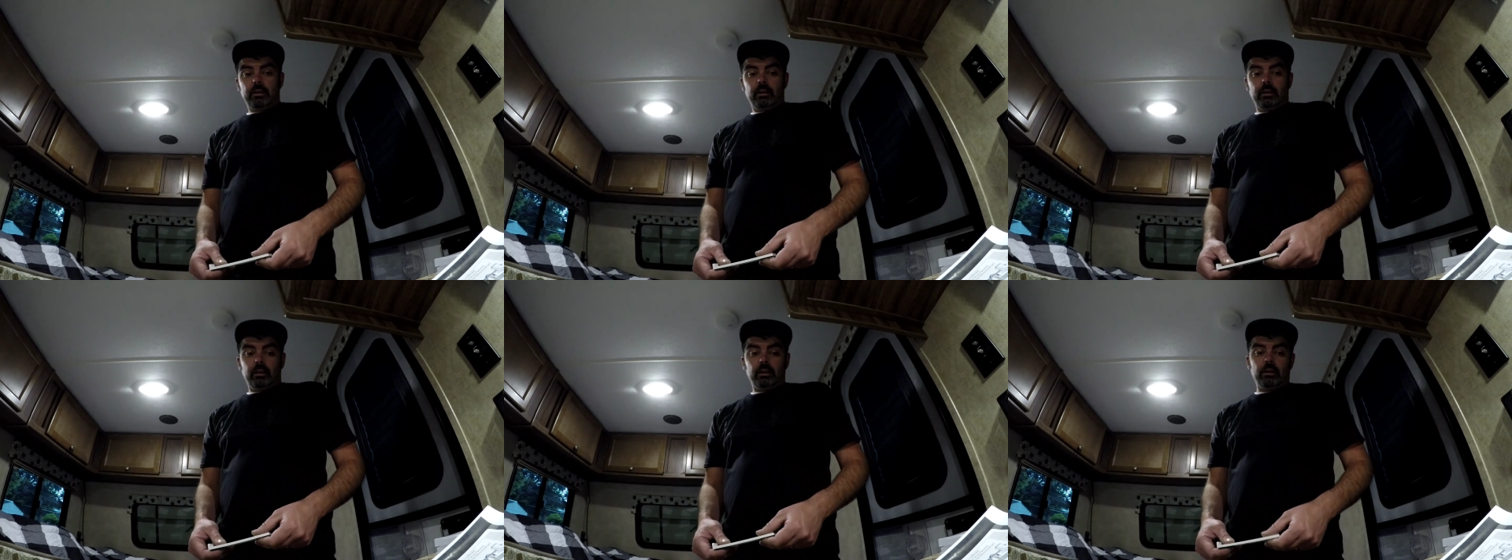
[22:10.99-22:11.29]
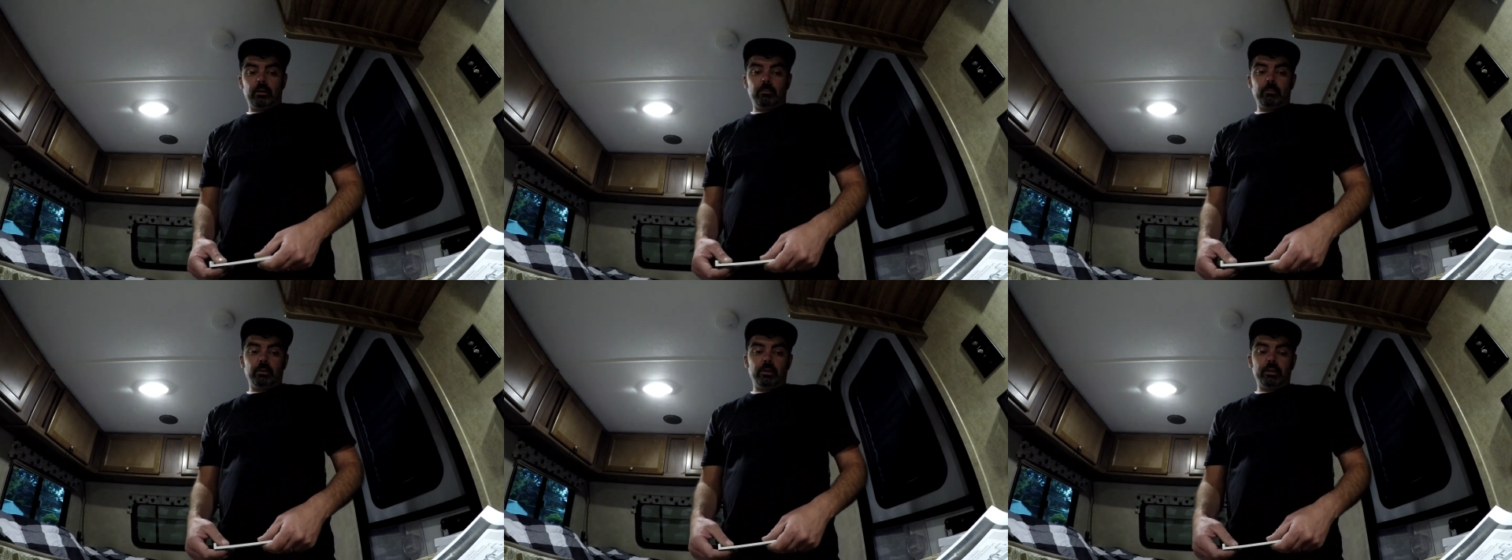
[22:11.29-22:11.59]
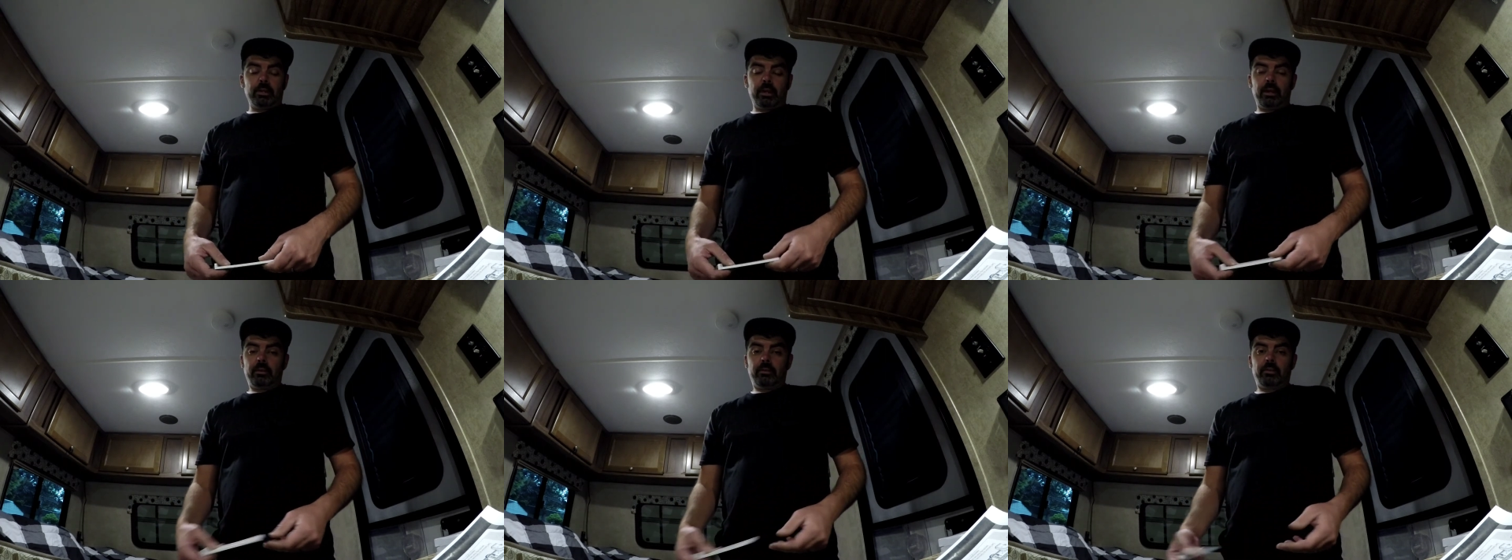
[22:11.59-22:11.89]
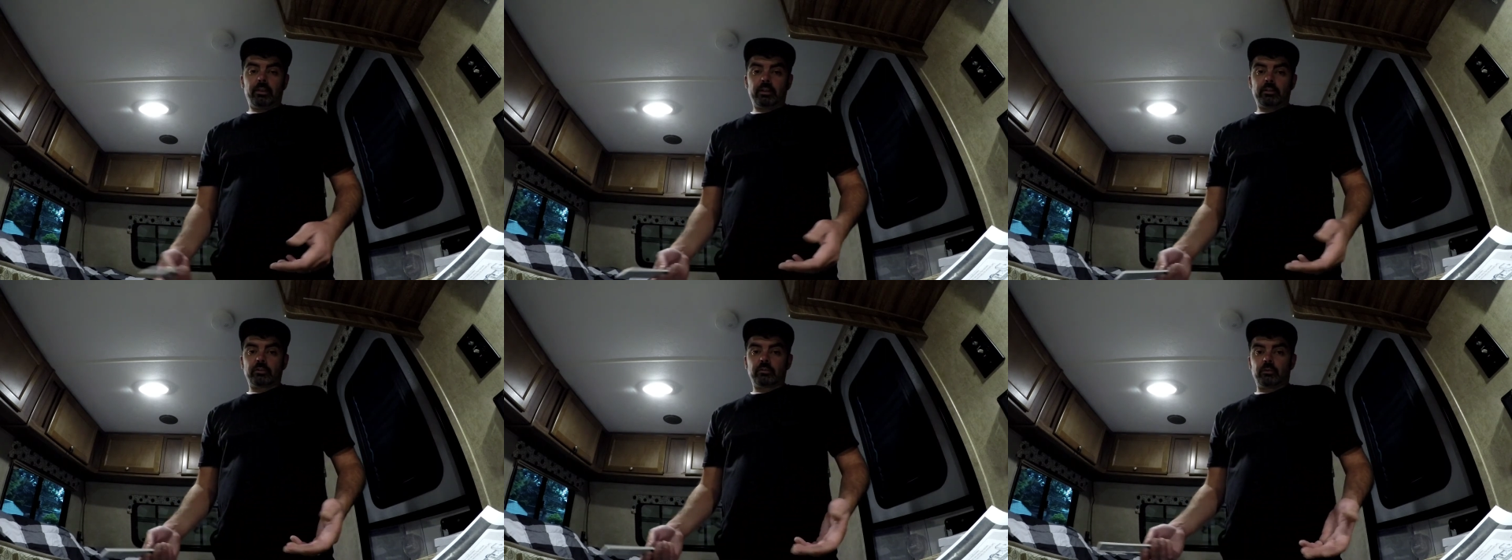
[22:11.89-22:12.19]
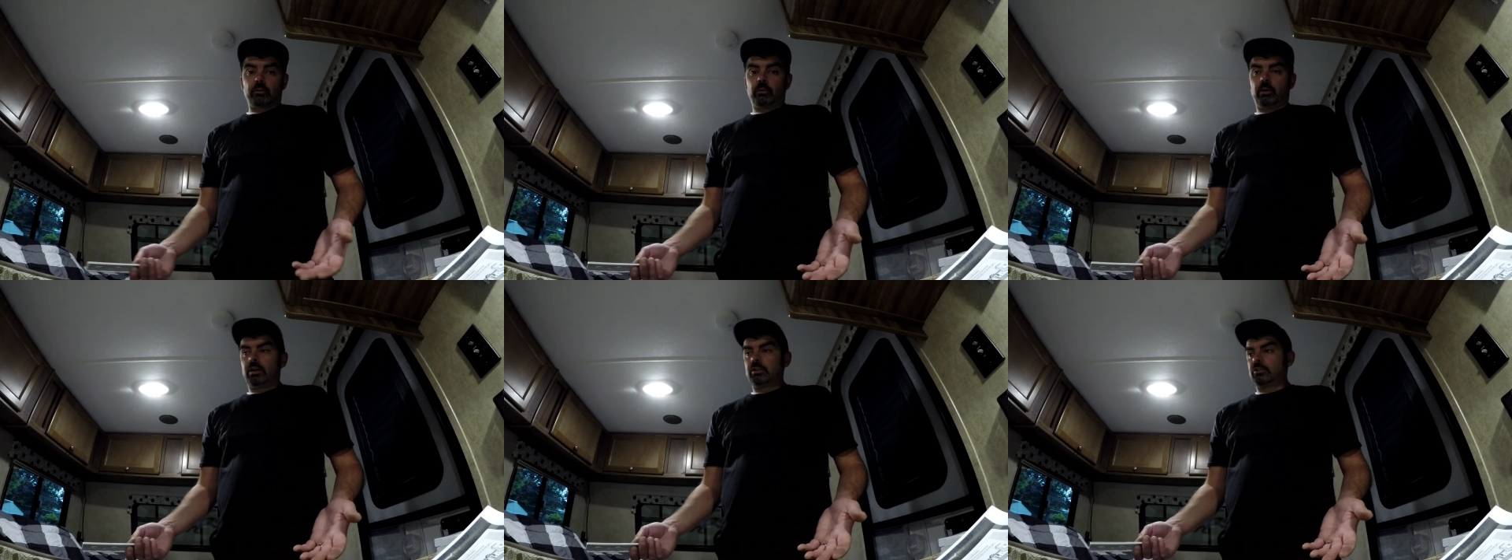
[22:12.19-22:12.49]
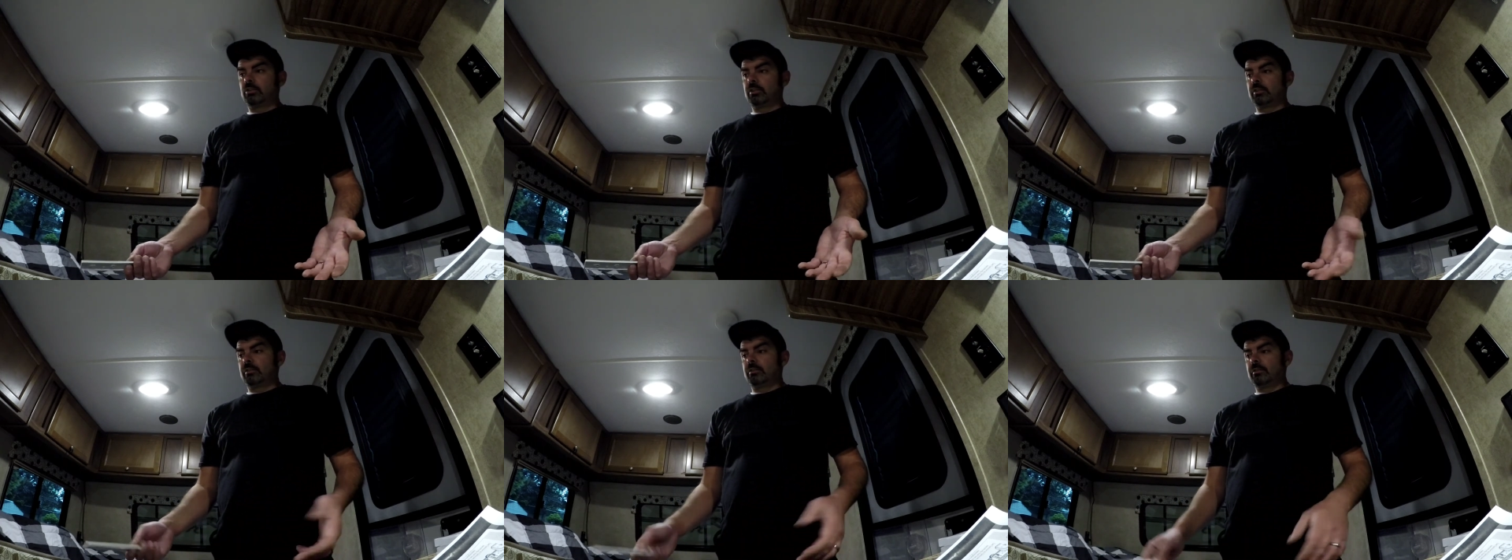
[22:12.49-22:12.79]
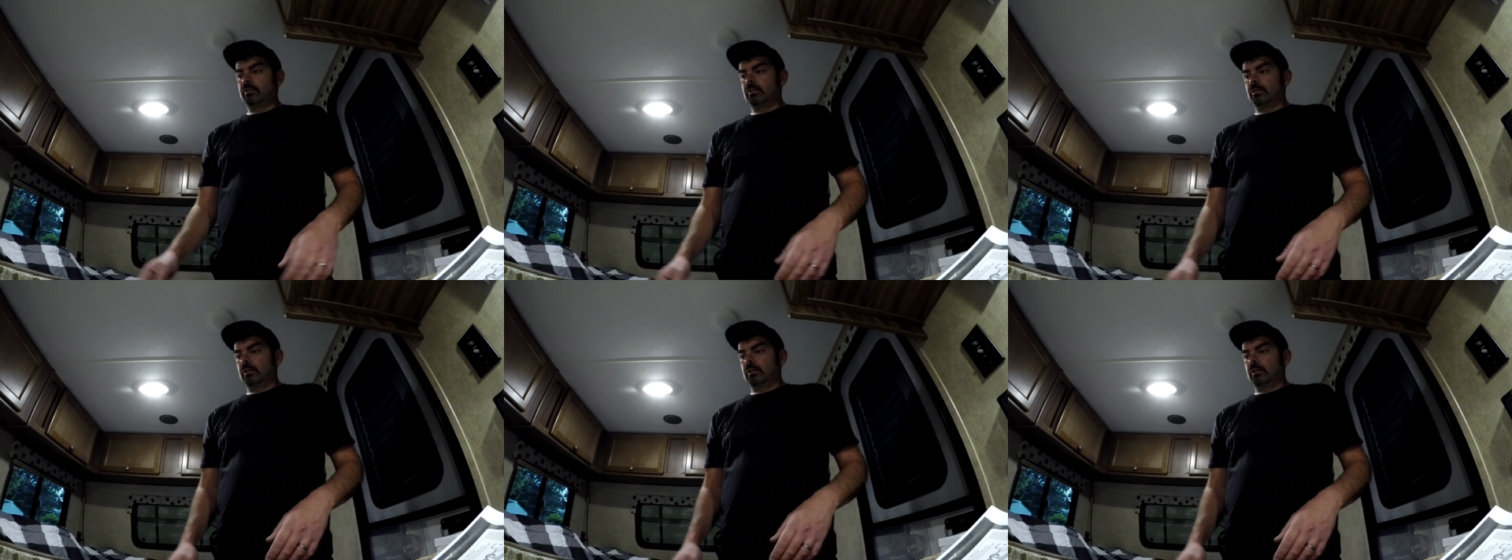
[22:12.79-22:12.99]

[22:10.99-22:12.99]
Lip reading: But yeah, thanks for watching.